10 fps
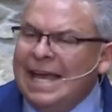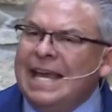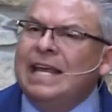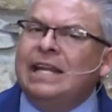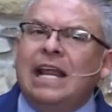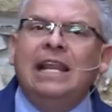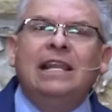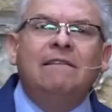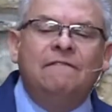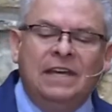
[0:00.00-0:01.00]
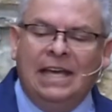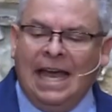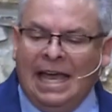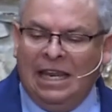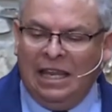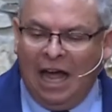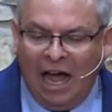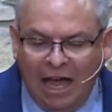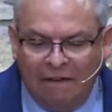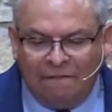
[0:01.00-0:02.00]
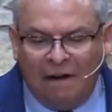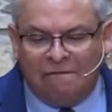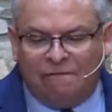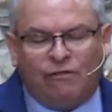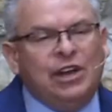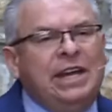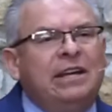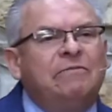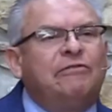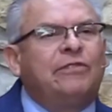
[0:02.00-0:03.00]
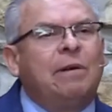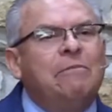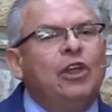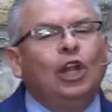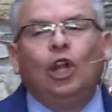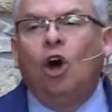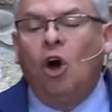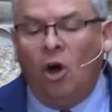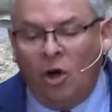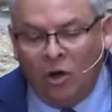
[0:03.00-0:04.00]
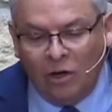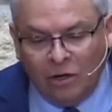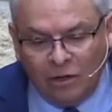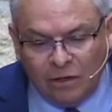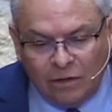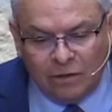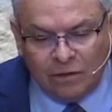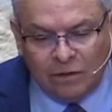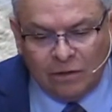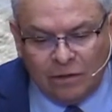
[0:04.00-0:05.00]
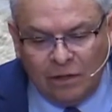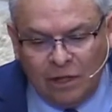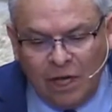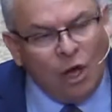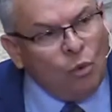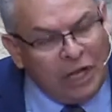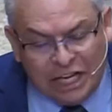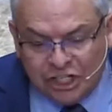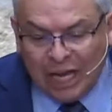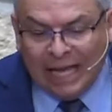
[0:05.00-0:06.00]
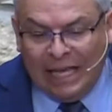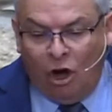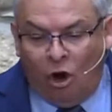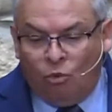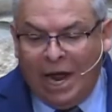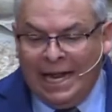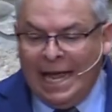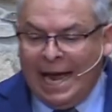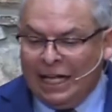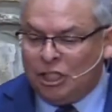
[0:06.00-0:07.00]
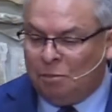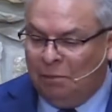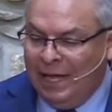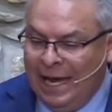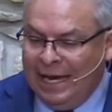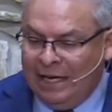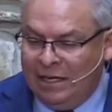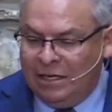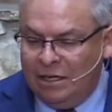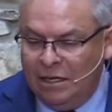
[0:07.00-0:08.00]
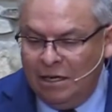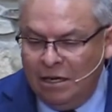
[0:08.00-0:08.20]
in living a life of freedom from the law, which he already had explained